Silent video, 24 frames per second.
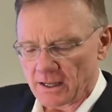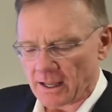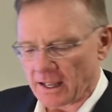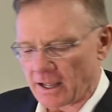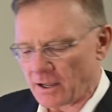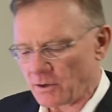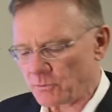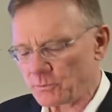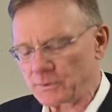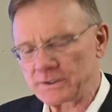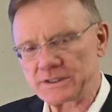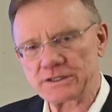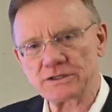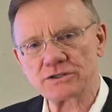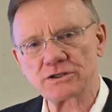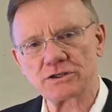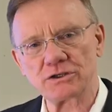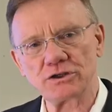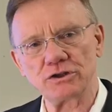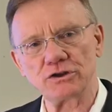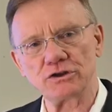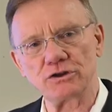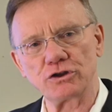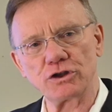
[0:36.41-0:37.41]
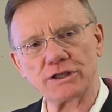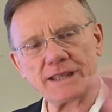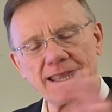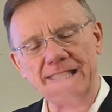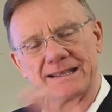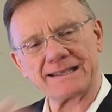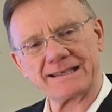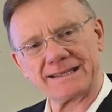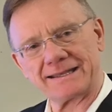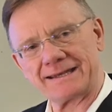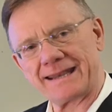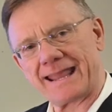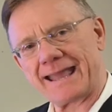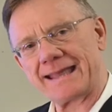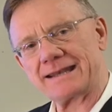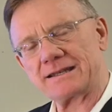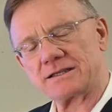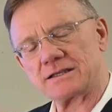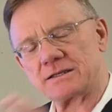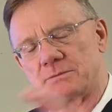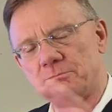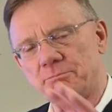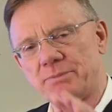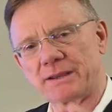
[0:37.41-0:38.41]
uh, when you look at
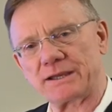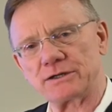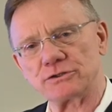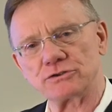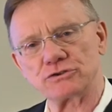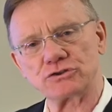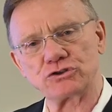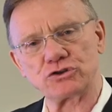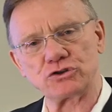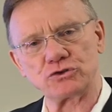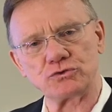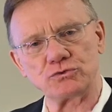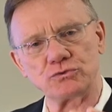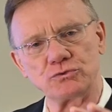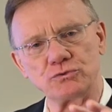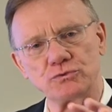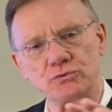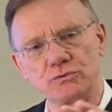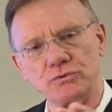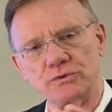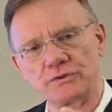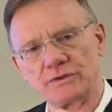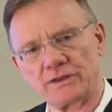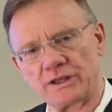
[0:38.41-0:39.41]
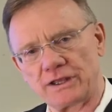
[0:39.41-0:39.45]
Kanata compared to